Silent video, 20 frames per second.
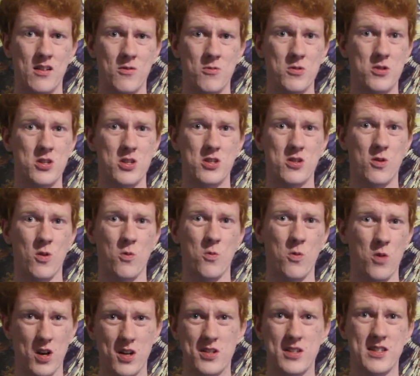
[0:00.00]
Which is the
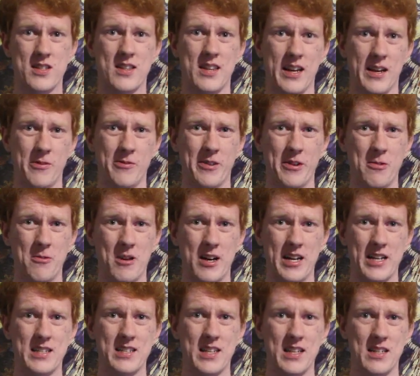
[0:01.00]
worst thing
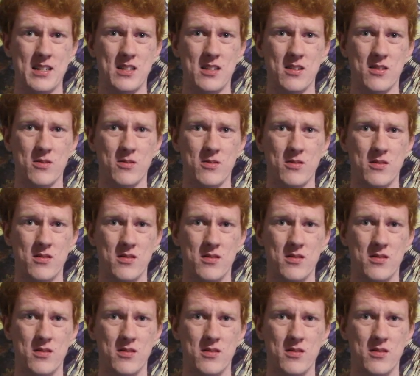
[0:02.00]
Rewind can do.